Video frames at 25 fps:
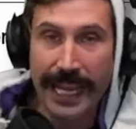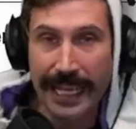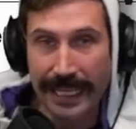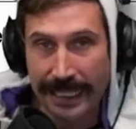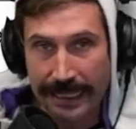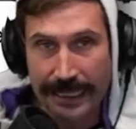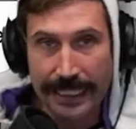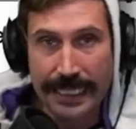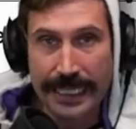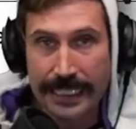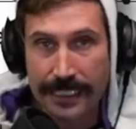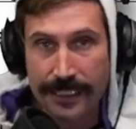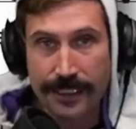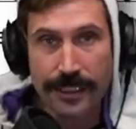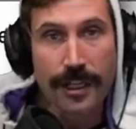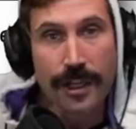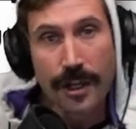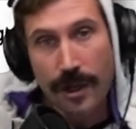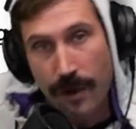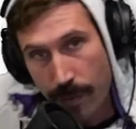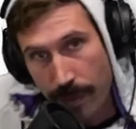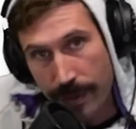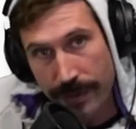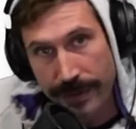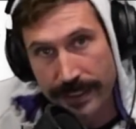list
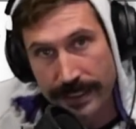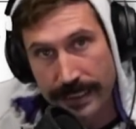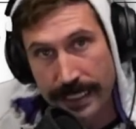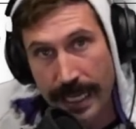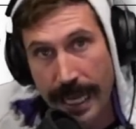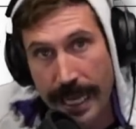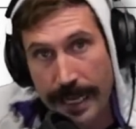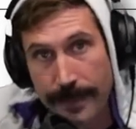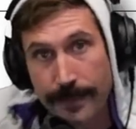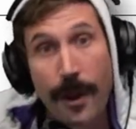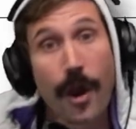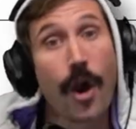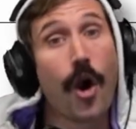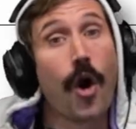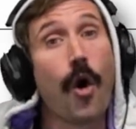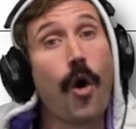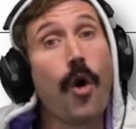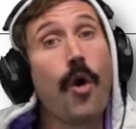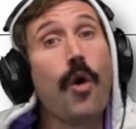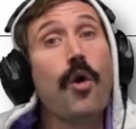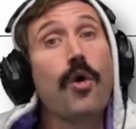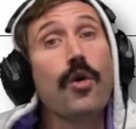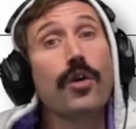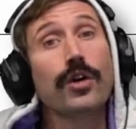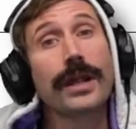with a type
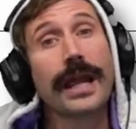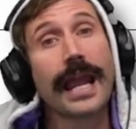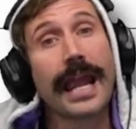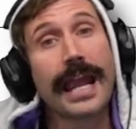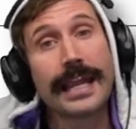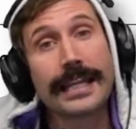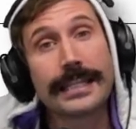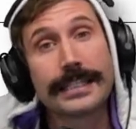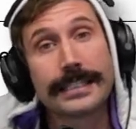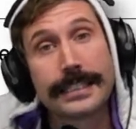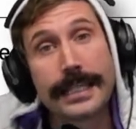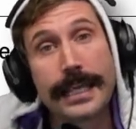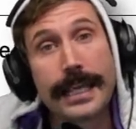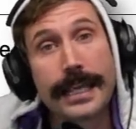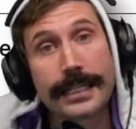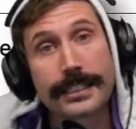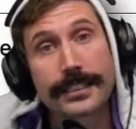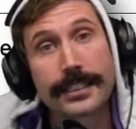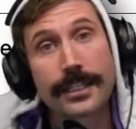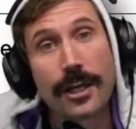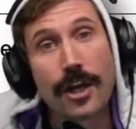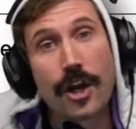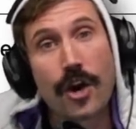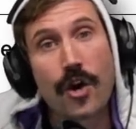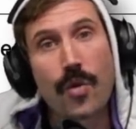or a dict
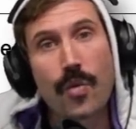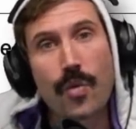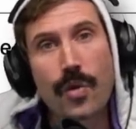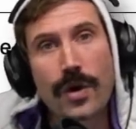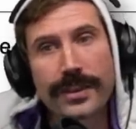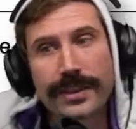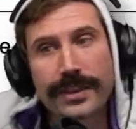with